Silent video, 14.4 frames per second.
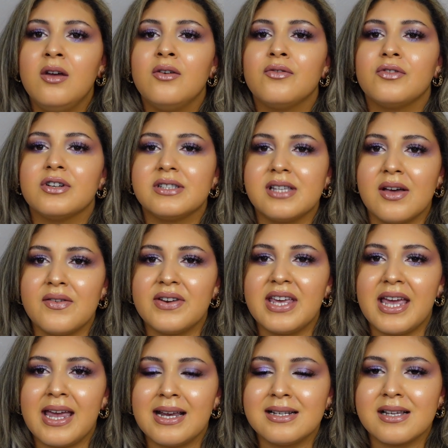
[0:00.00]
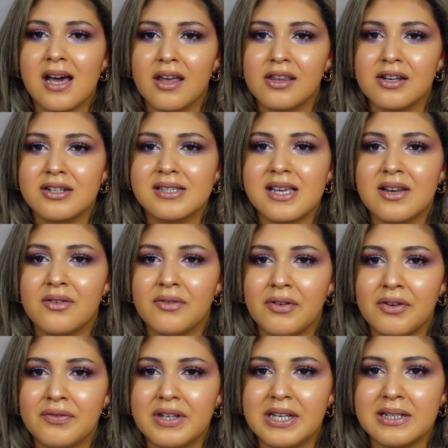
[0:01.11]
for
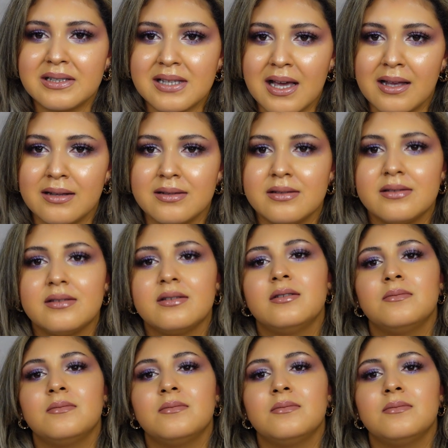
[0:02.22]
$78.50.